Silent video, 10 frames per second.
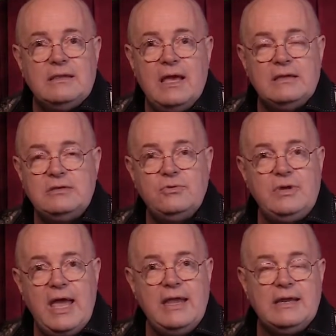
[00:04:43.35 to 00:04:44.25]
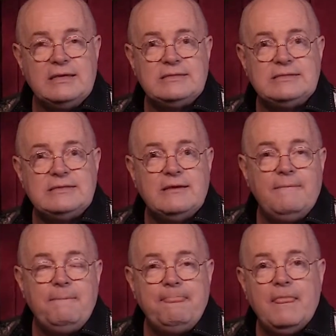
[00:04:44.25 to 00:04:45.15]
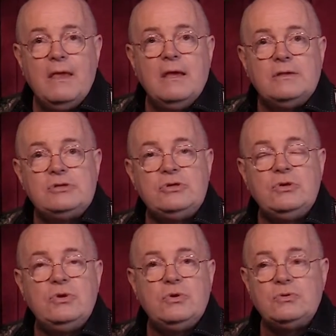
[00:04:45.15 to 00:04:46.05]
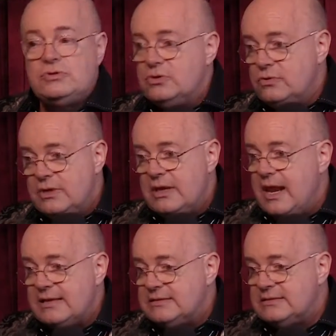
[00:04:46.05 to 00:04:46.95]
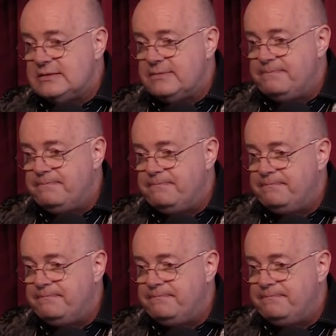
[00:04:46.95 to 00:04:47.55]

that to get us to the next,